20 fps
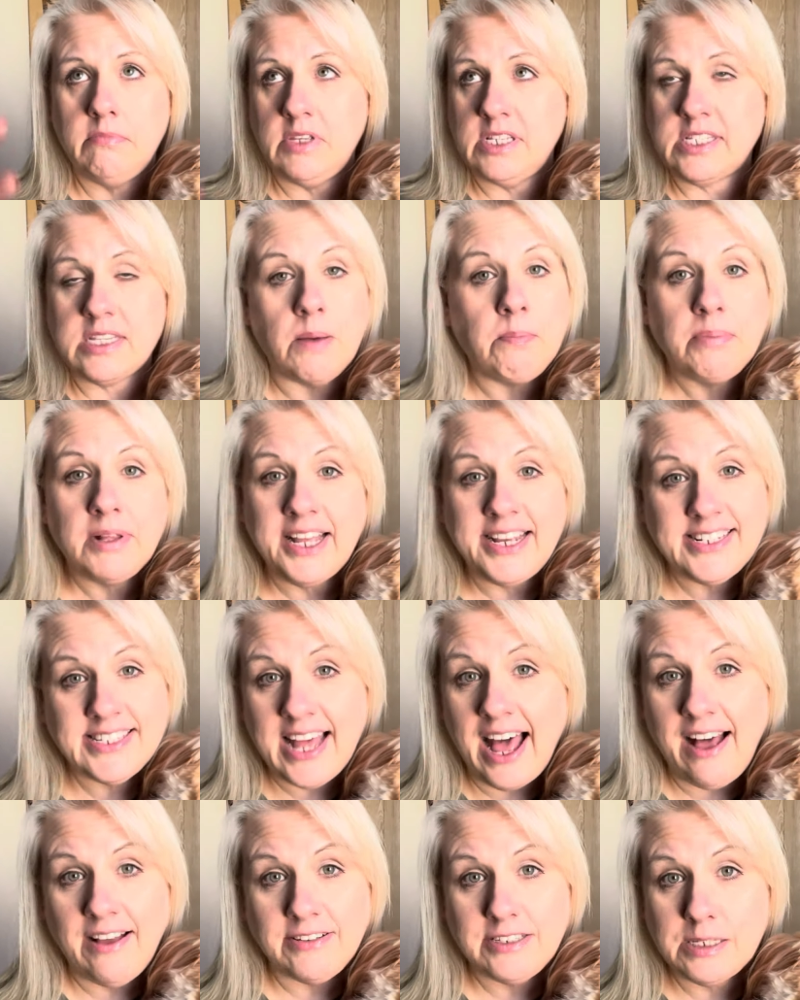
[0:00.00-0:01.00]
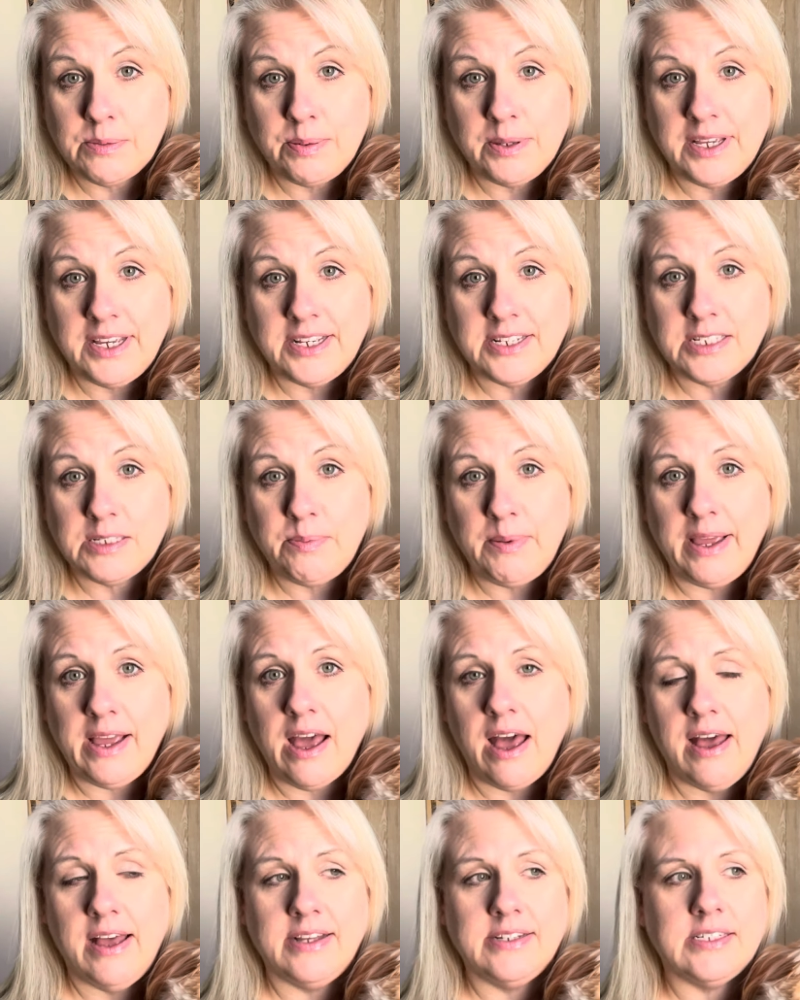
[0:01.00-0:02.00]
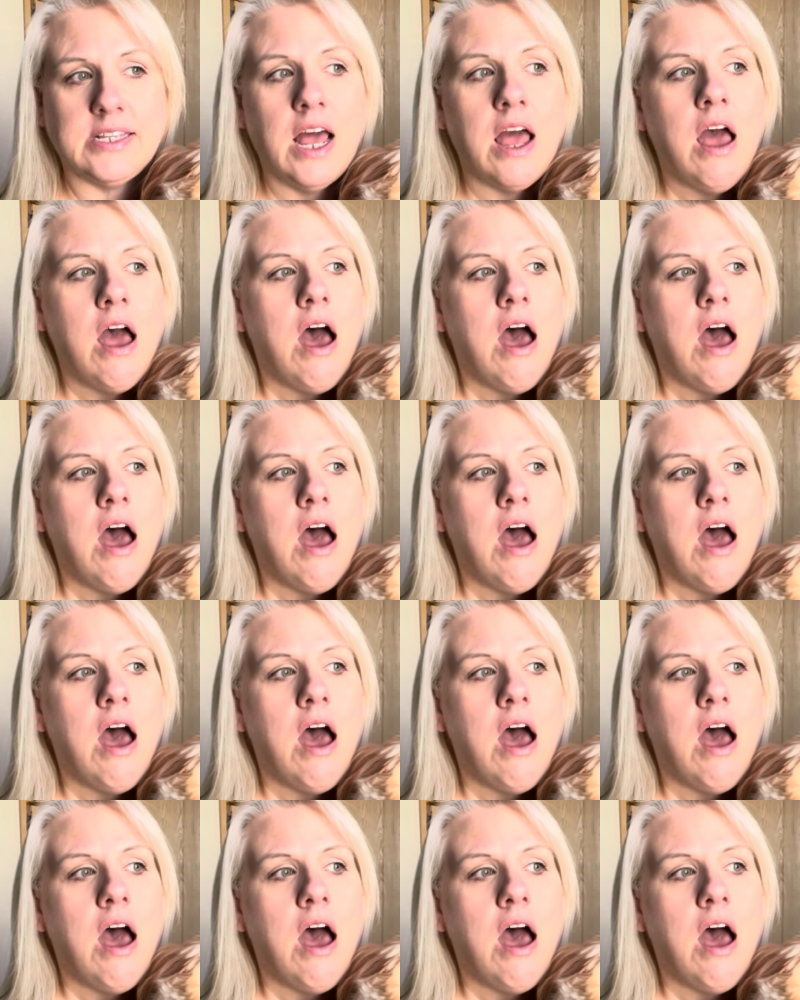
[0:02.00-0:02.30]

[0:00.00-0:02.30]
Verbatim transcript: someplace else, please, because